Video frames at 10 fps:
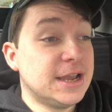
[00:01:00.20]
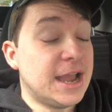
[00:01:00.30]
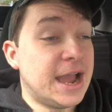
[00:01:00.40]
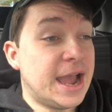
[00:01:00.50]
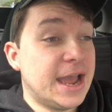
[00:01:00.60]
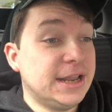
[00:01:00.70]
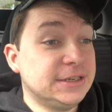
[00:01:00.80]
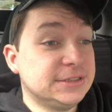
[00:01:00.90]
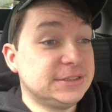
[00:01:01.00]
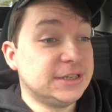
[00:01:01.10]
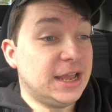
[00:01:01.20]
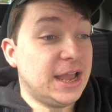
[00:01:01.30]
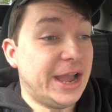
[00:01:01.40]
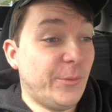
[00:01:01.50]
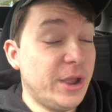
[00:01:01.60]
and
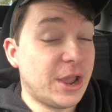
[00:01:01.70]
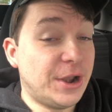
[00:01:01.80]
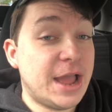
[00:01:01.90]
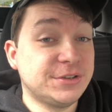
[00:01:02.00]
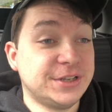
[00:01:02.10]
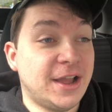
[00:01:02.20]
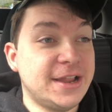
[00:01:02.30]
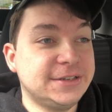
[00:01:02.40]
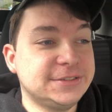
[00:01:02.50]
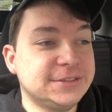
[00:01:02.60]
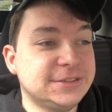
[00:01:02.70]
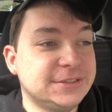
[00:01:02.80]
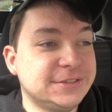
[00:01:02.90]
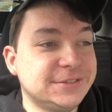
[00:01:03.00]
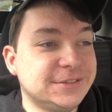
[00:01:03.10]
uh, we're going out tonight,
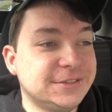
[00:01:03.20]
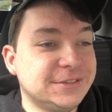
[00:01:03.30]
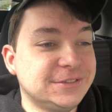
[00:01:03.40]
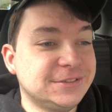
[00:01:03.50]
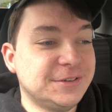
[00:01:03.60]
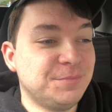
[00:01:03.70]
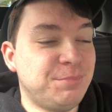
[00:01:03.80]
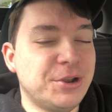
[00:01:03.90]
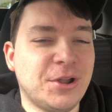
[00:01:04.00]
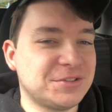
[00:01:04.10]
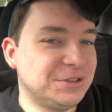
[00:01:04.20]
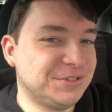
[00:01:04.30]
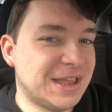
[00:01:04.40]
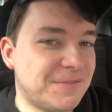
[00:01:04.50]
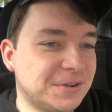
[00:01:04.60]
but not till
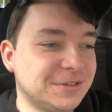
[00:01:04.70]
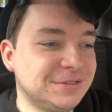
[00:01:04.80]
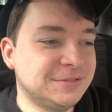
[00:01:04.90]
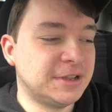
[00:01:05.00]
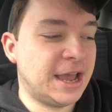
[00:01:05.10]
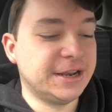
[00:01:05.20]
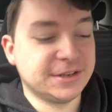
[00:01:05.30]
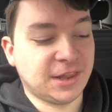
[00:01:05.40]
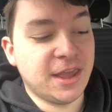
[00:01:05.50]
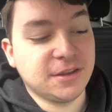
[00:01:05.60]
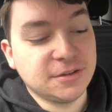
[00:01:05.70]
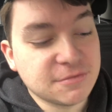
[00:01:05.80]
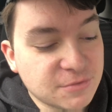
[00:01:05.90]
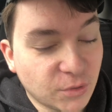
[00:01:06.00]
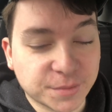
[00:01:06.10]
seven, and it's like
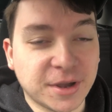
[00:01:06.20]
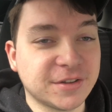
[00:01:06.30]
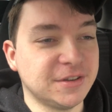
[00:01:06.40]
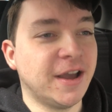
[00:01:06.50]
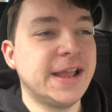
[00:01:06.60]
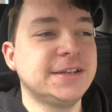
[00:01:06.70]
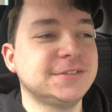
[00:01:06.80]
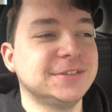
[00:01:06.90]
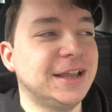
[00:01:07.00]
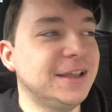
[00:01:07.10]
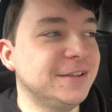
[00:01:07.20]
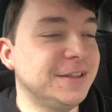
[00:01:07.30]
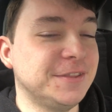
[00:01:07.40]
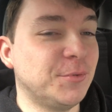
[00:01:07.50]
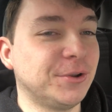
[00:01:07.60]
quarter past nine uh,
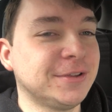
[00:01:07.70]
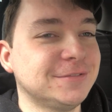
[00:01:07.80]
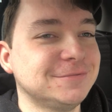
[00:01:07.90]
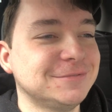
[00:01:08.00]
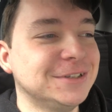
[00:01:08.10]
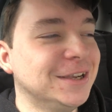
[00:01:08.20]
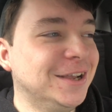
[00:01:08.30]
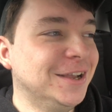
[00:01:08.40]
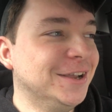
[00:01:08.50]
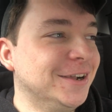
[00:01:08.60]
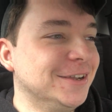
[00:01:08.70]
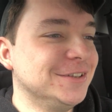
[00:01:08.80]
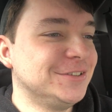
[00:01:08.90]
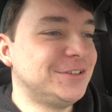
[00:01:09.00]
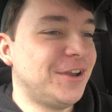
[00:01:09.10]
in the morning.
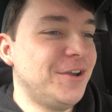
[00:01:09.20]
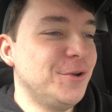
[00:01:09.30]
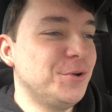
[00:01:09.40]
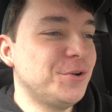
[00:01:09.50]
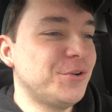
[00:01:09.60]
So